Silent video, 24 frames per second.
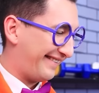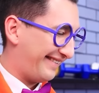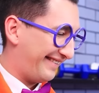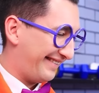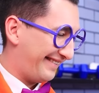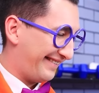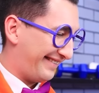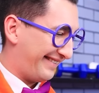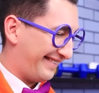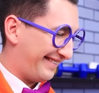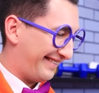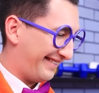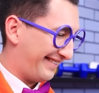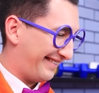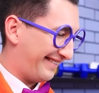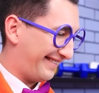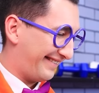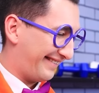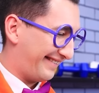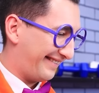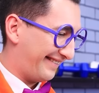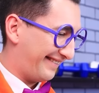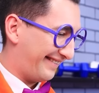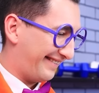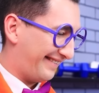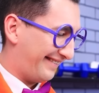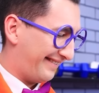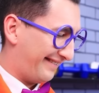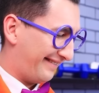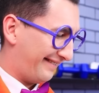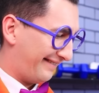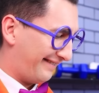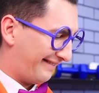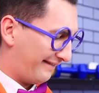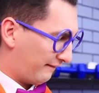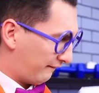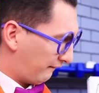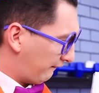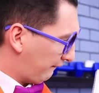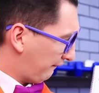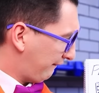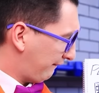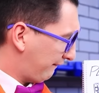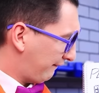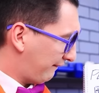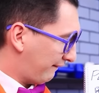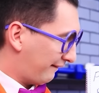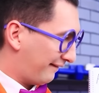What about our plan?
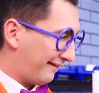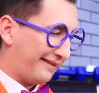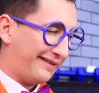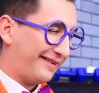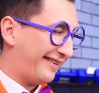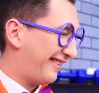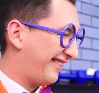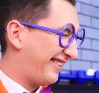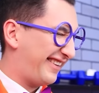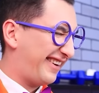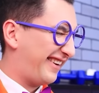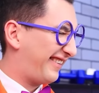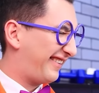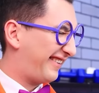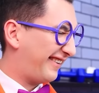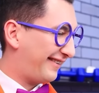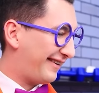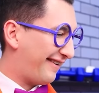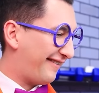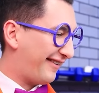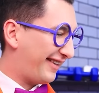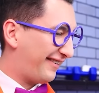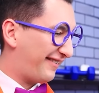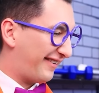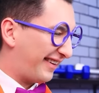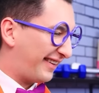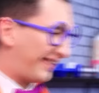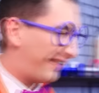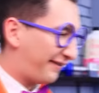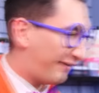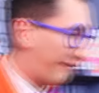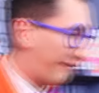Never mind, I've got a new